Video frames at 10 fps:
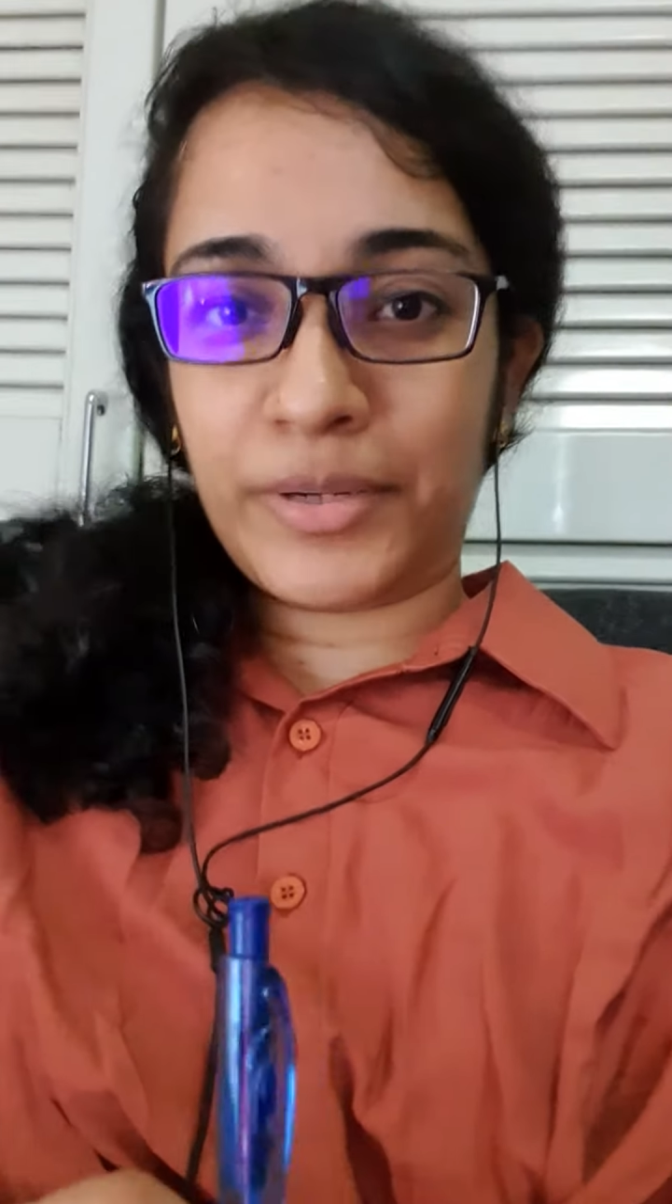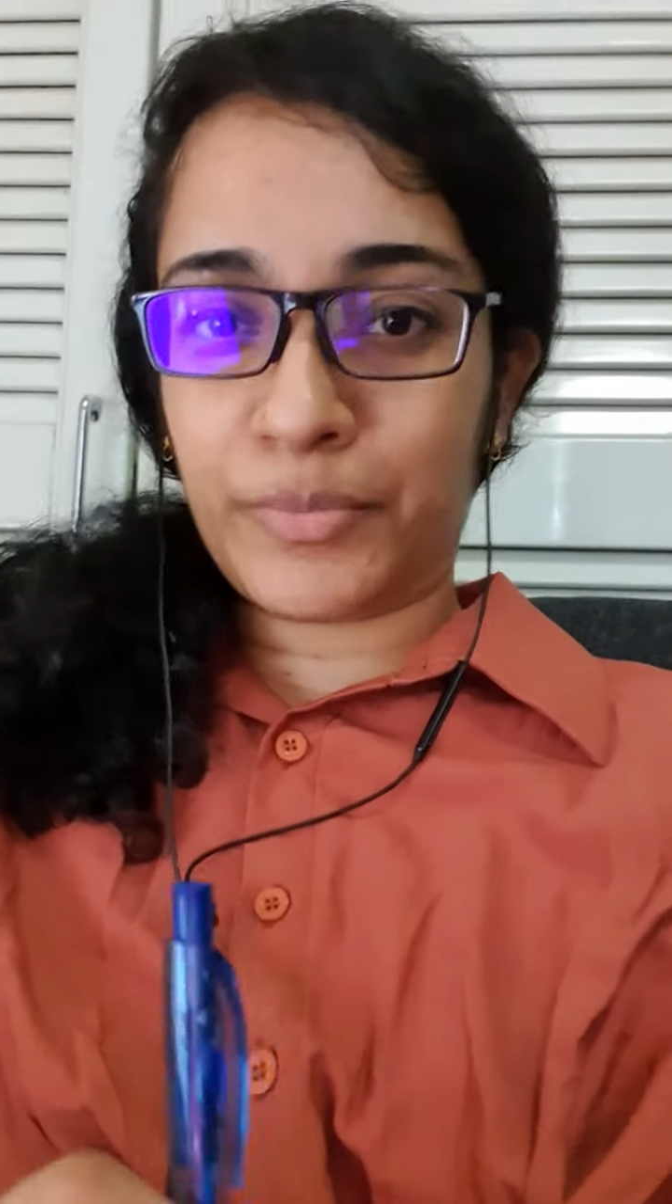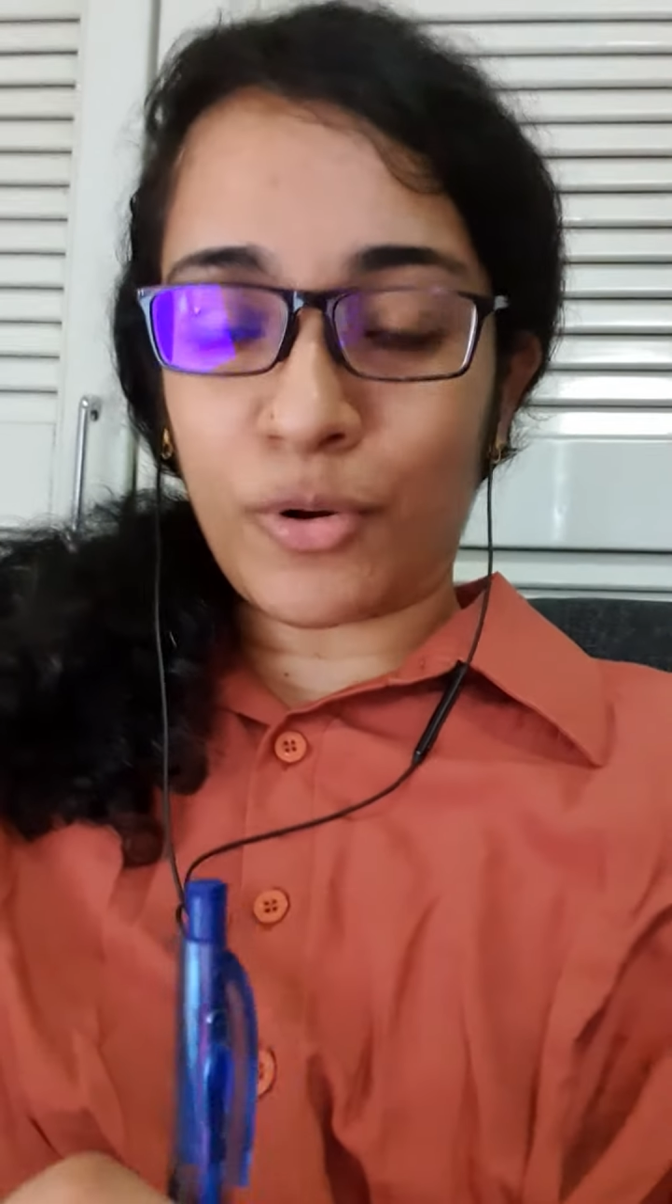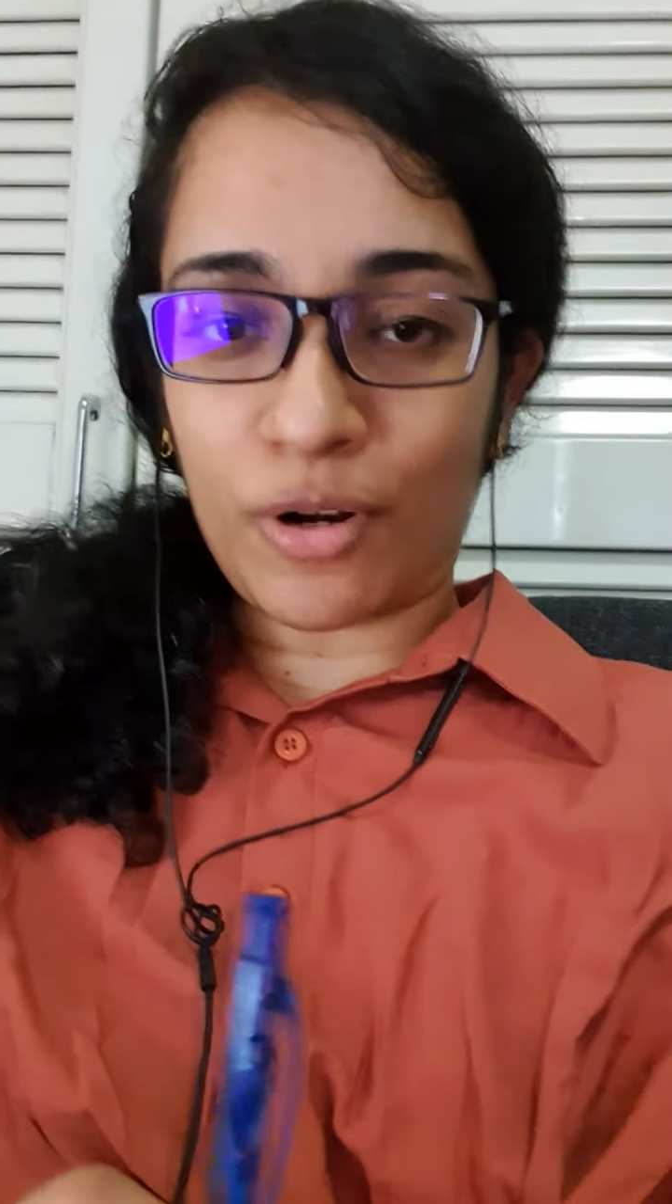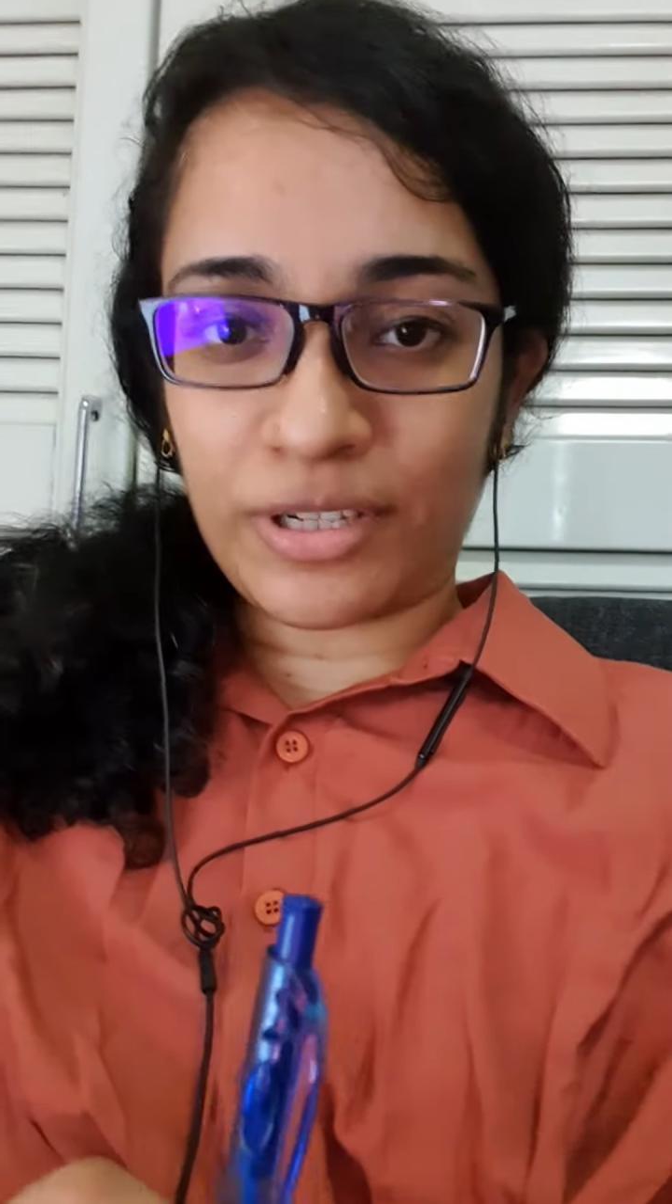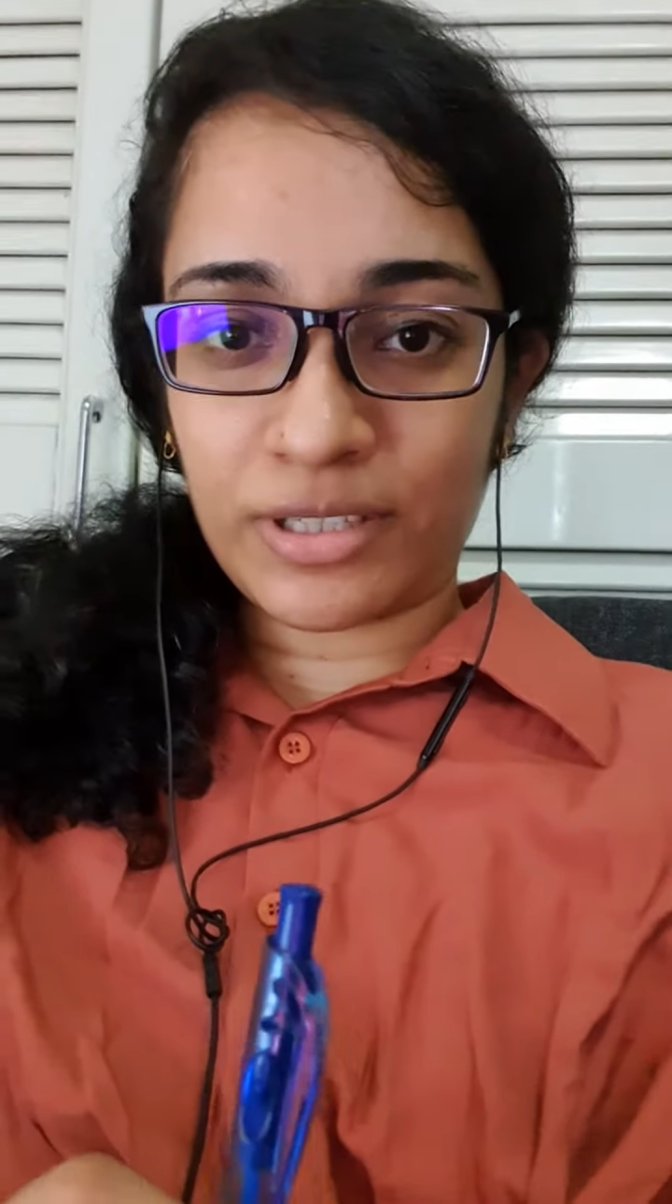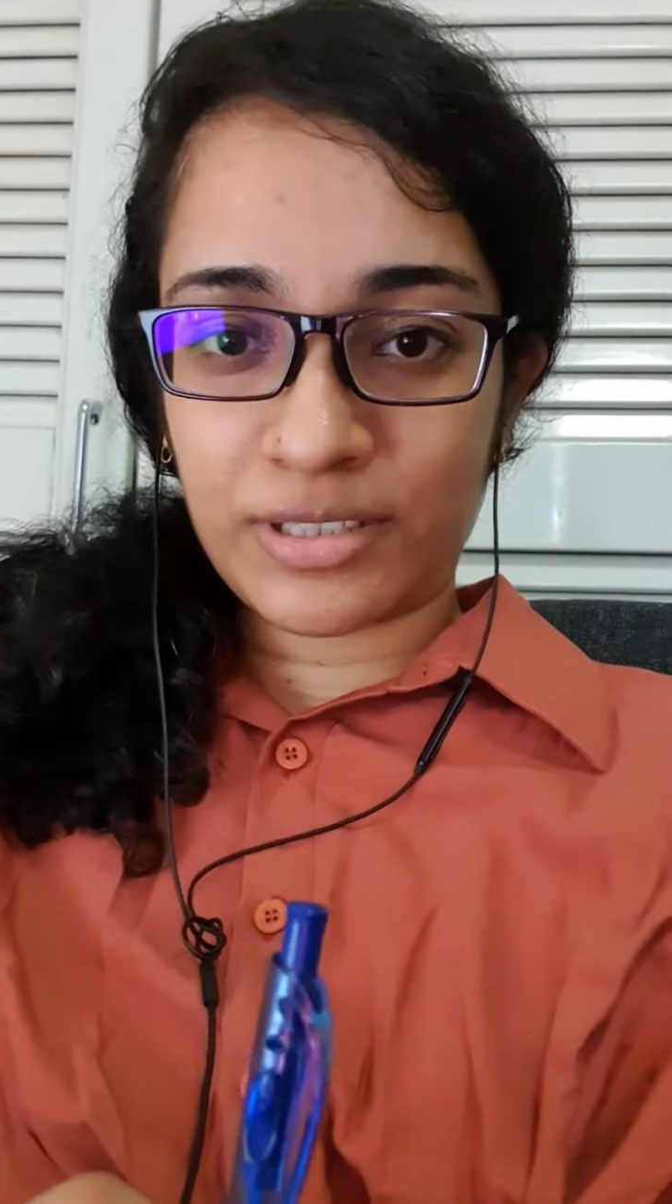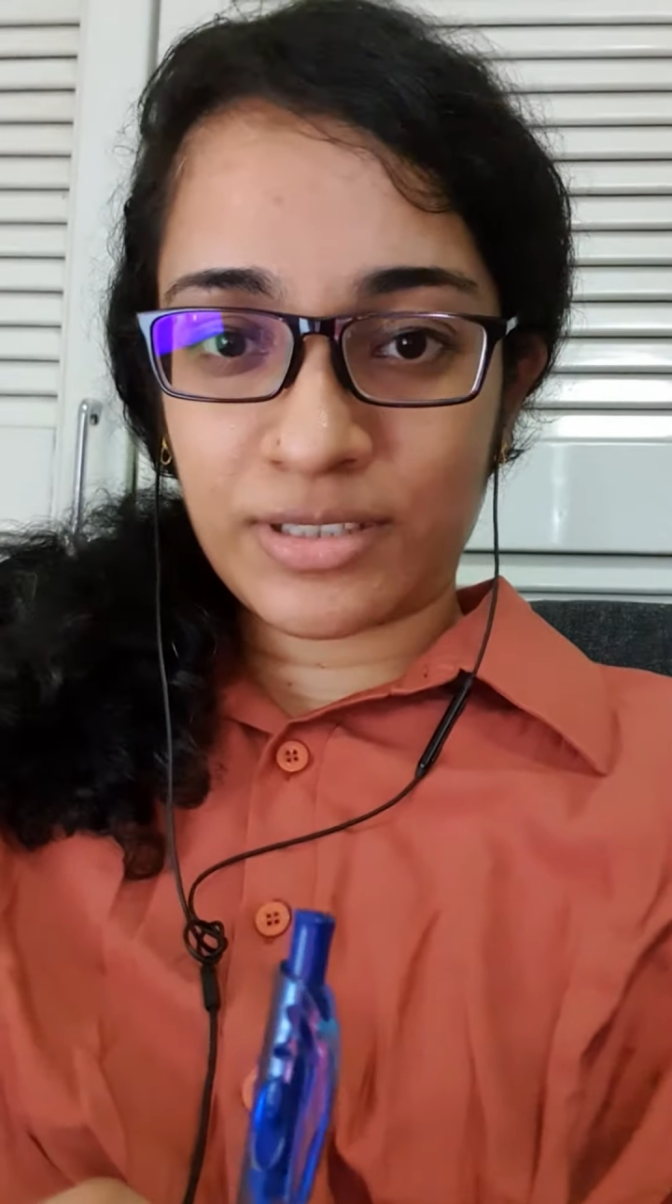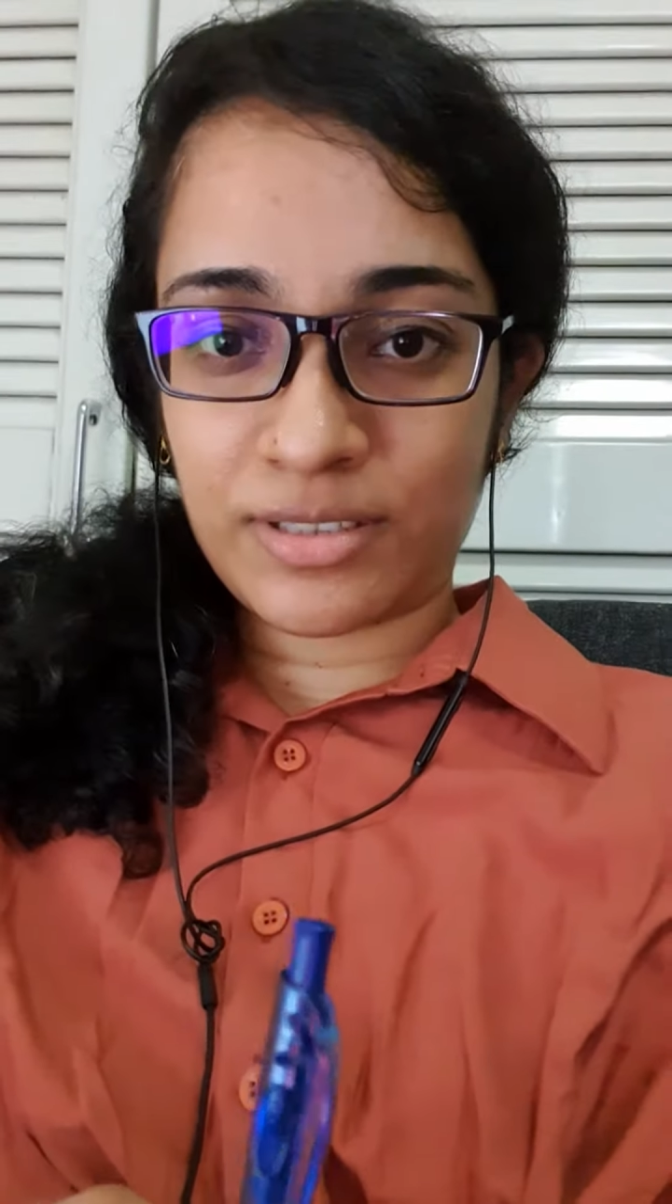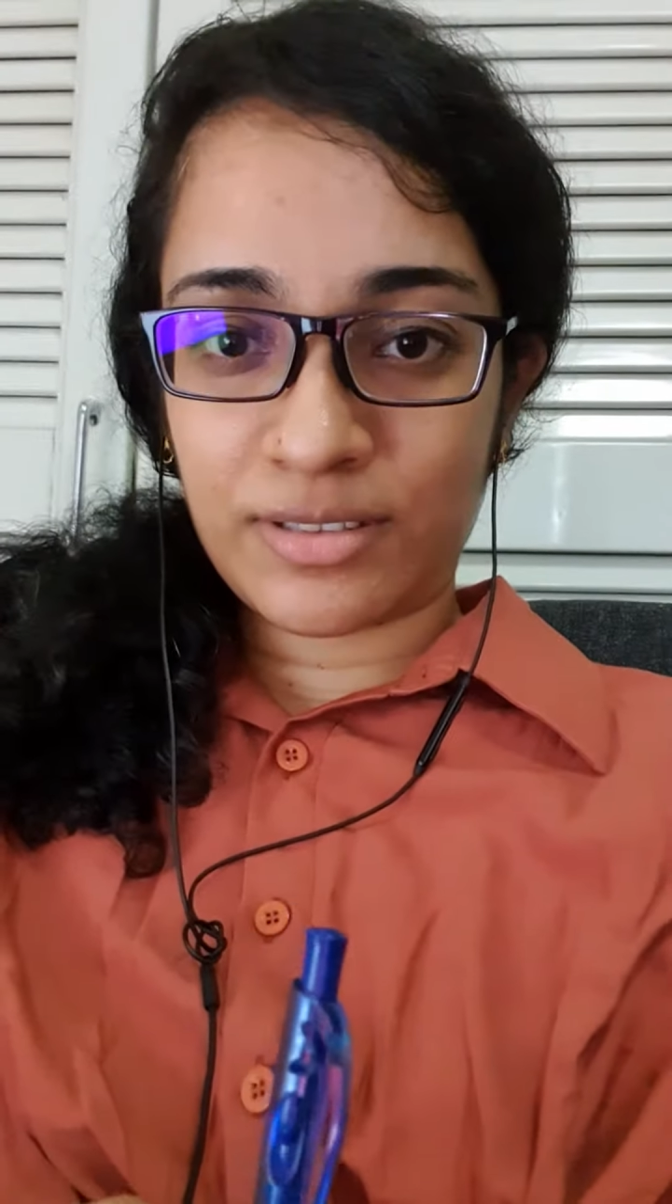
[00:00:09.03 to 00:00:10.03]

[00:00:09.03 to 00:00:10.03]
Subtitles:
product